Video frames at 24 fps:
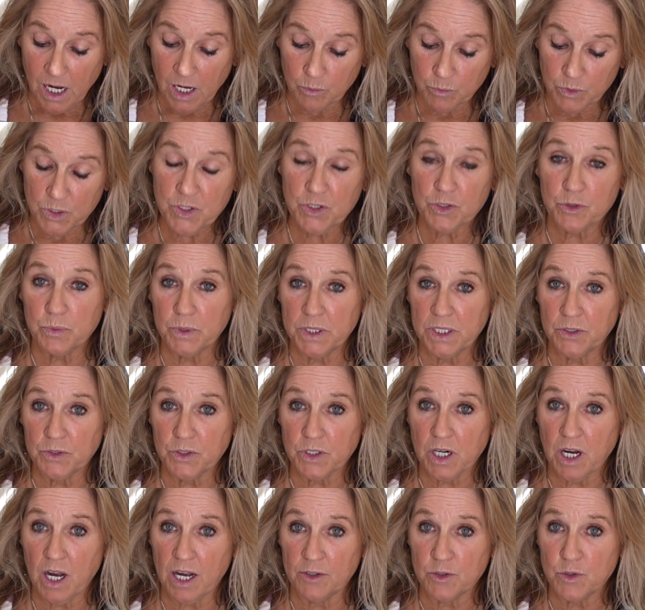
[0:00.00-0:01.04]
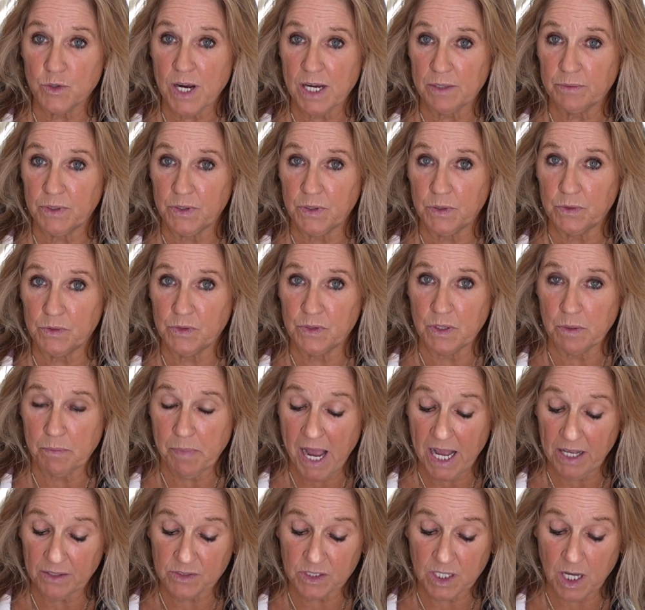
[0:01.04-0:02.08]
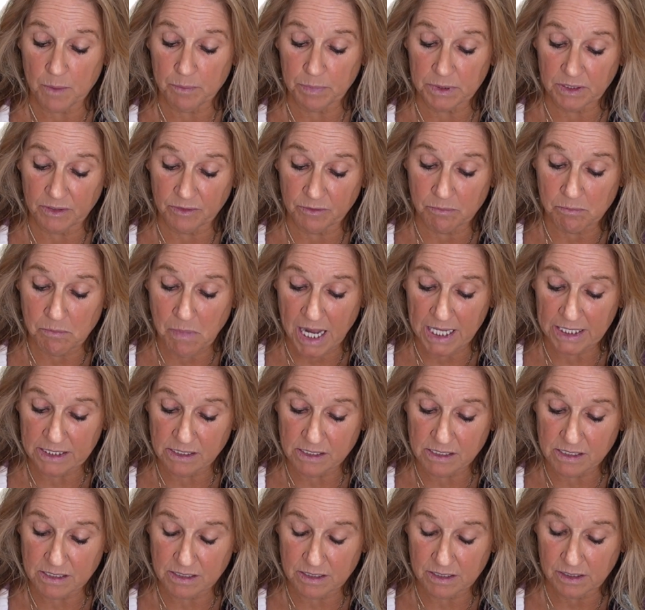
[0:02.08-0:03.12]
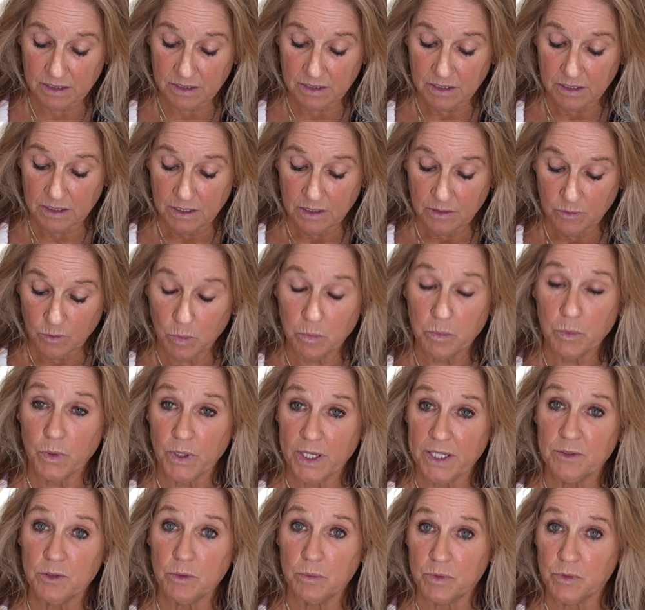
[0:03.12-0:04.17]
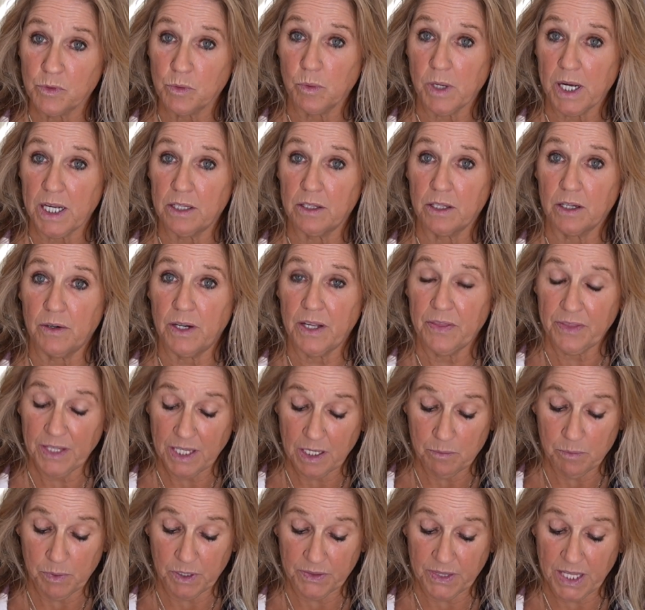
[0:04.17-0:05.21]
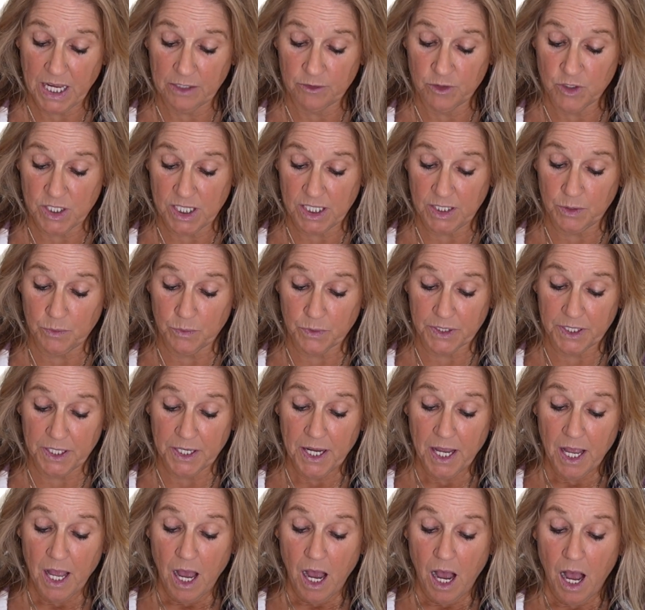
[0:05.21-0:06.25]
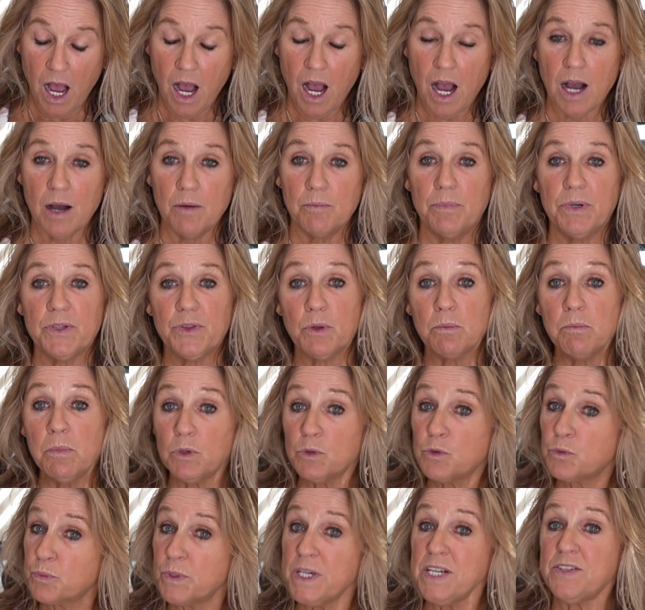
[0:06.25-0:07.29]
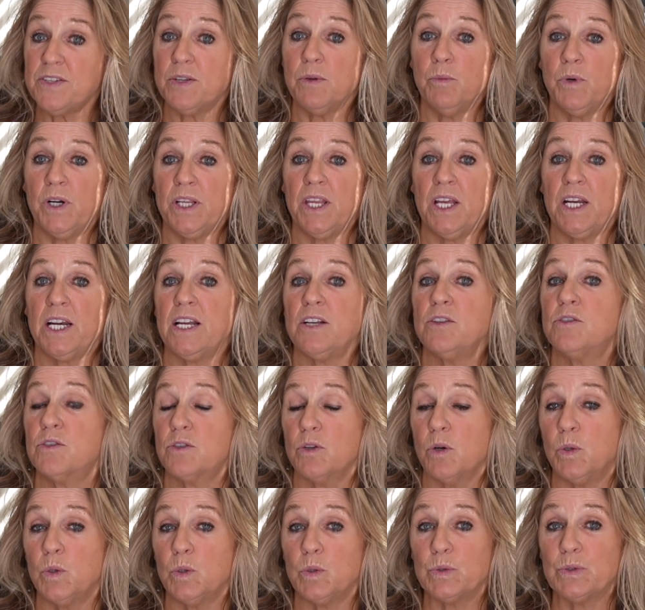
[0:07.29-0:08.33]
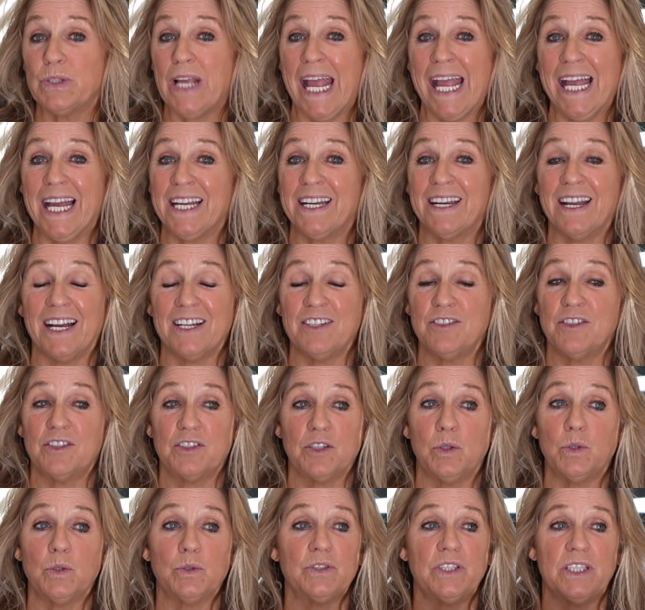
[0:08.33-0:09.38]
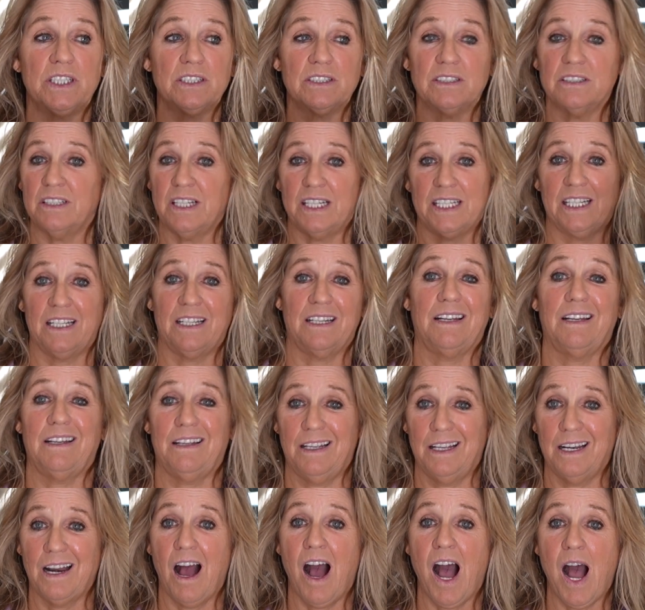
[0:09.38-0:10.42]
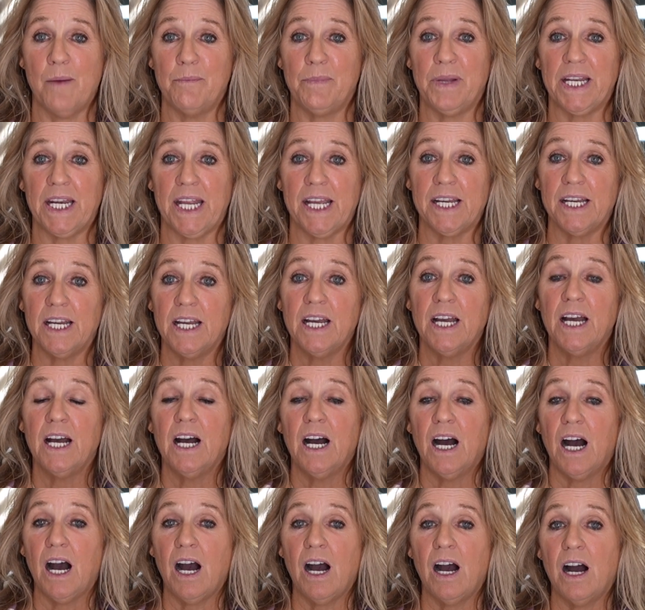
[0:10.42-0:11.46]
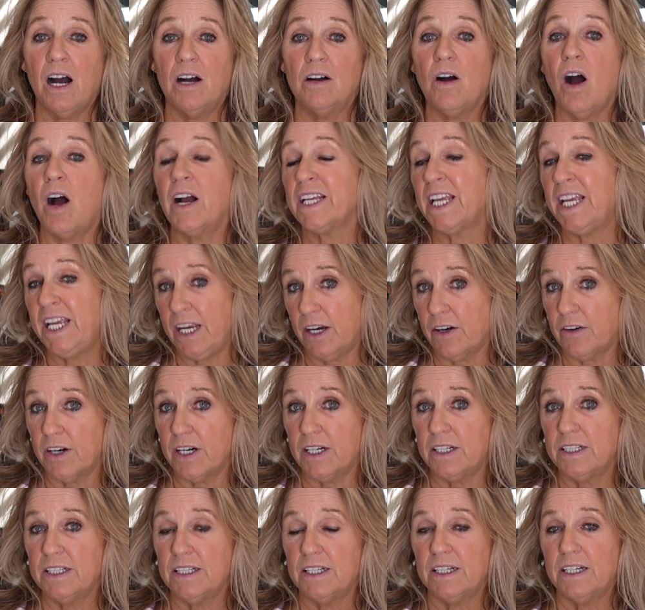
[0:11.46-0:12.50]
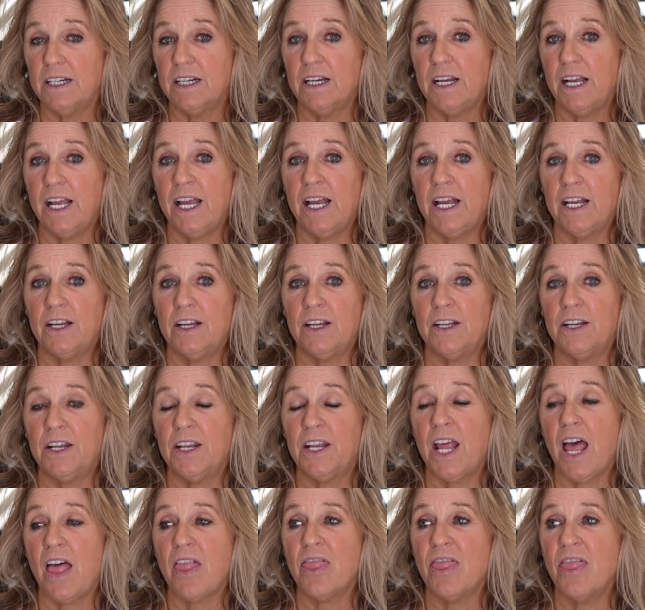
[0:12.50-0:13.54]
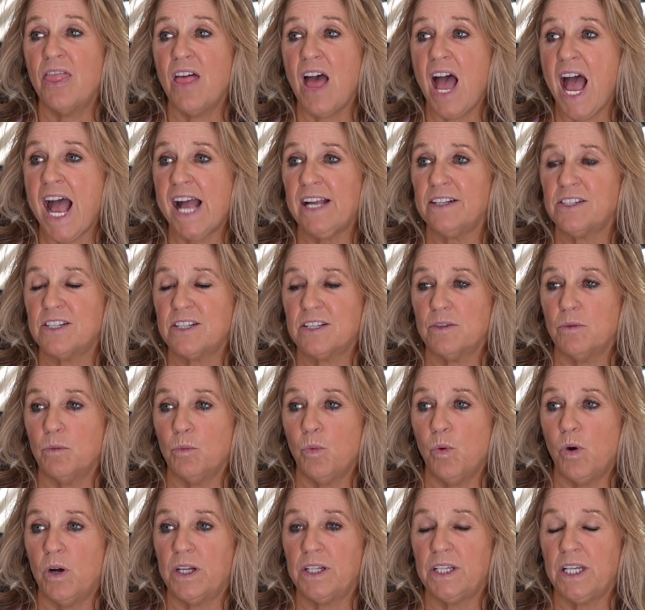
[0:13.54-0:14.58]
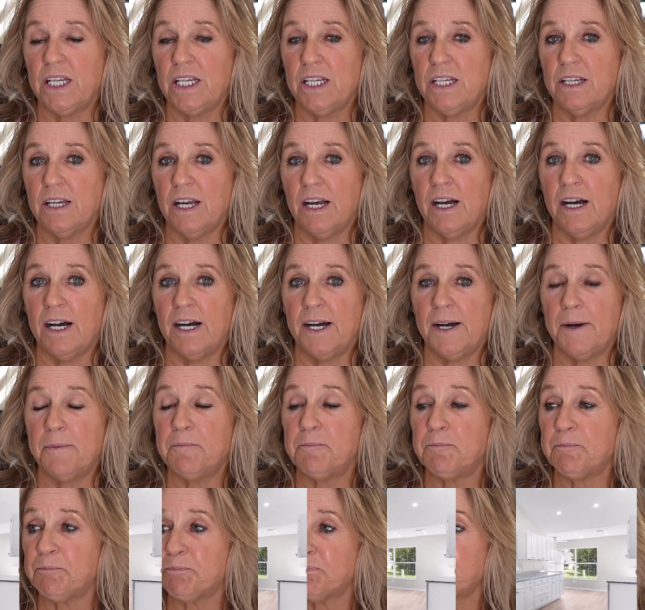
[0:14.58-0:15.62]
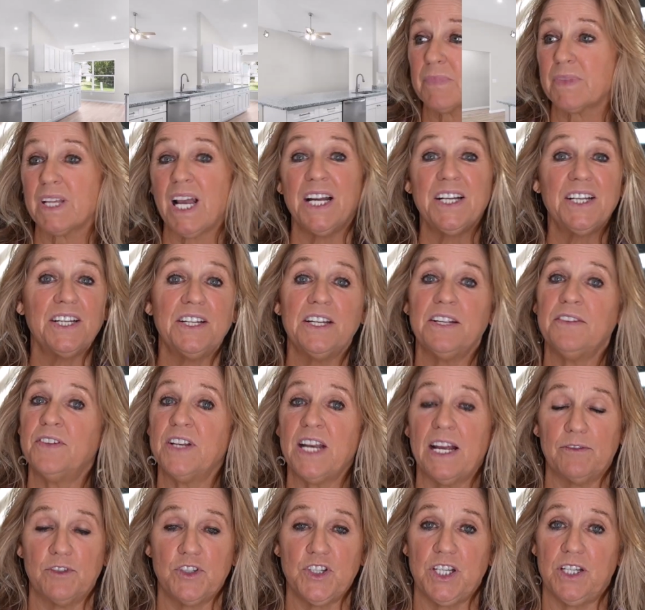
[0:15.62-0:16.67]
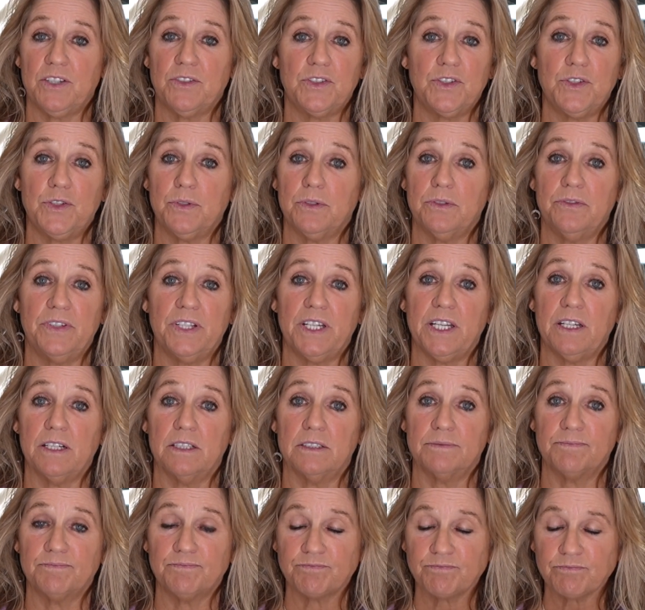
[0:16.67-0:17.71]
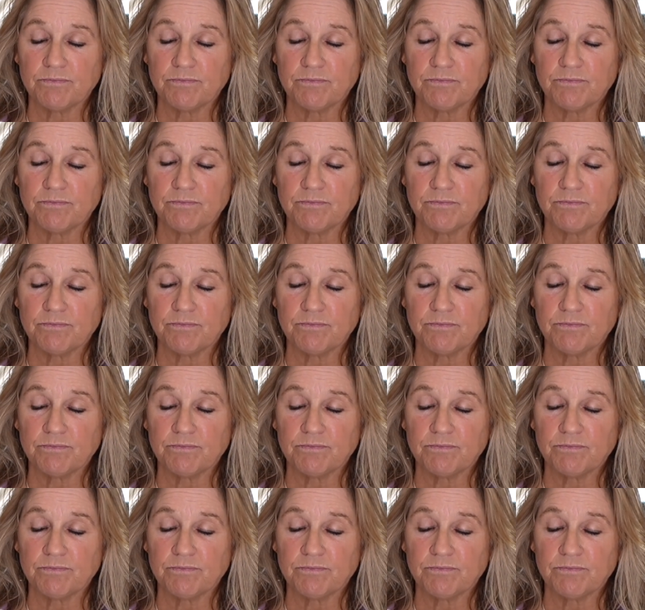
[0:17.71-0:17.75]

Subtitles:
We just went under contract with those in the past couple of months. Well, Miranda was a while ago. I think he bought that in January. But the most recent one that I sold, and I sold it like in a hot minute, on Guerra. And that one, I didn't even have a chance to do a video.